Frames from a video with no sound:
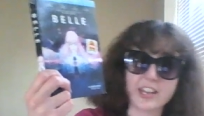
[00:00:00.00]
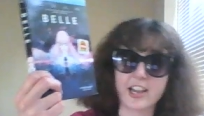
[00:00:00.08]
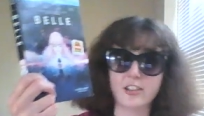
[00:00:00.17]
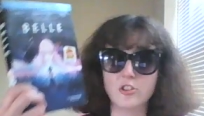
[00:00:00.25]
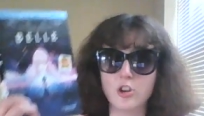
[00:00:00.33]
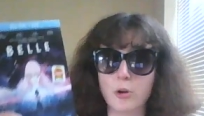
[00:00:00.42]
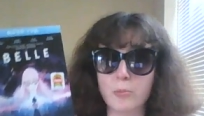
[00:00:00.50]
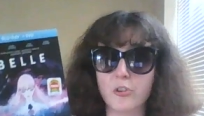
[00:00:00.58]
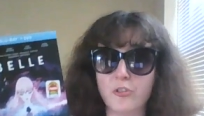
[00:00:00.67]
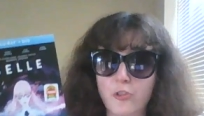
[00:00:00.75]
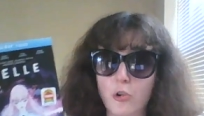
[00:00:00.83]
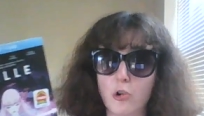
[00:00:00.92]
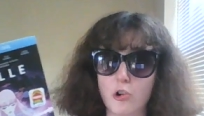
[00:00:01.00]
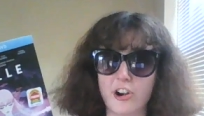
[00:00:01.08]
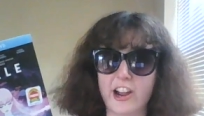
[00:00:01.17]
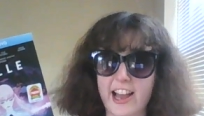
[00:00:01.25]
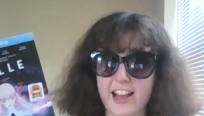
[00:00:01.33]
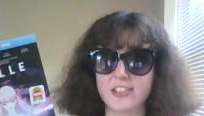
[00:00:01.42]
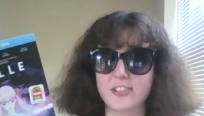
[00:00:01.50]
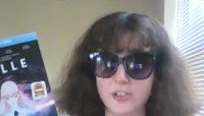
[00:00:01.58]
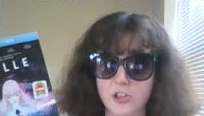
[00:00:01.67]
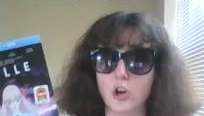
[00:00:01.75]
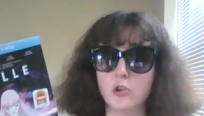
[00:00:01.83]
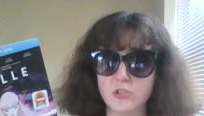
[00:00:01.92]
at number 4 has to
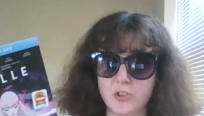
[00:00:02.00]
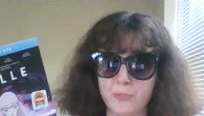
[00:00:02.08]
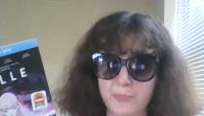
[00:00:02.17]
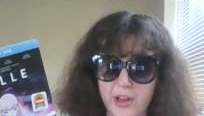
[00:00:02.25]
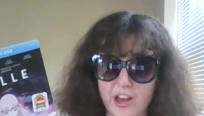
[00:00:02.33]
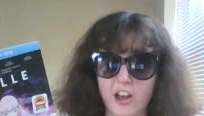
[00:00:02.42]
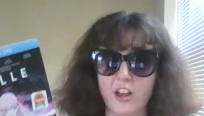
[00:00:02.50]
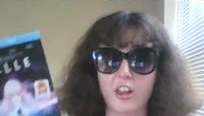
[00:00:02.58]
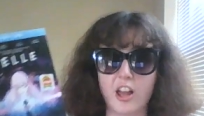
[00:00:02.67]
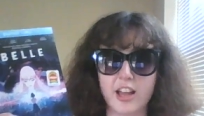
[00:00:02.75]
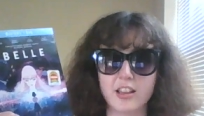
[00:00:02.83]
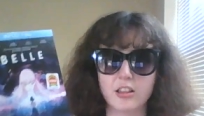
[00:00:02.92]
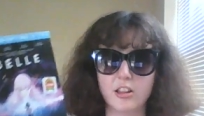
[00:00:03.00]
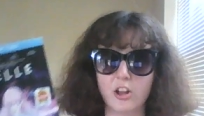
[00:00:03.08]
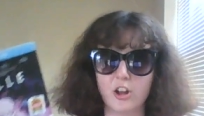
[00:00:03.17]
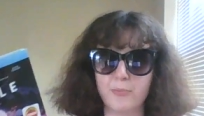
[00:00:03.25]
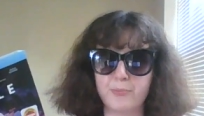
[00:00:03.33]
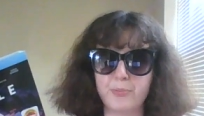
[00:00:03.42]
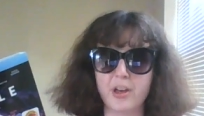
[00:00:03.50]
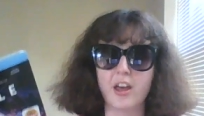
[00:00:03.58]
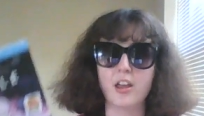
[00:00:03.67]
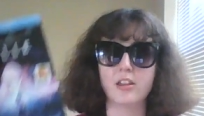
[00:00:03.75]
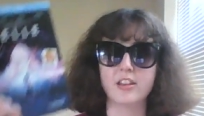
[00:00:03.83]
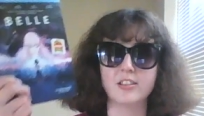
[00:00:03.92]
go to Belle. I love Belle.